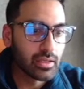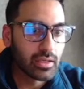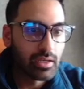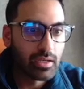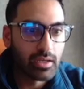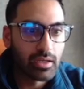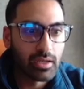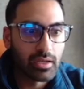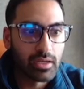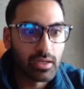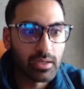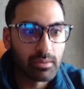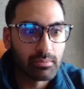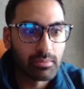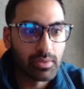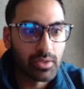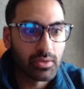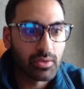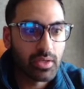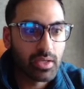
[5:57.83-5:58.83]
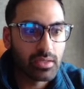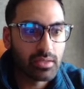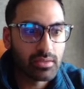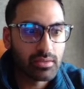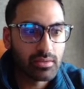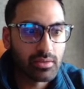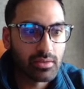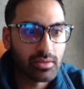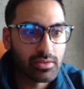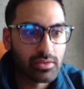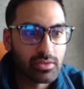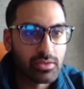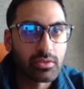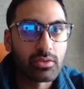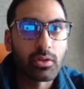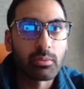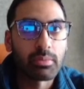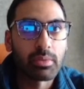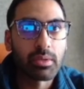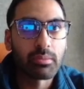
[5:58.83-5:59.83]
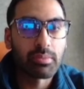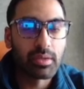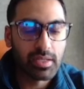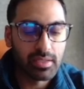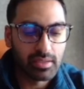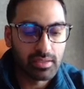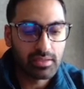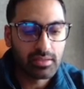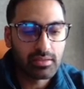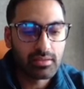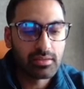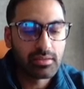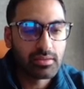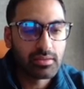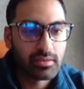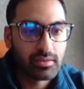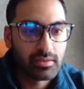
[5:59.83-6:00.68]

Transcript: Okay, so let's just copy and paste this.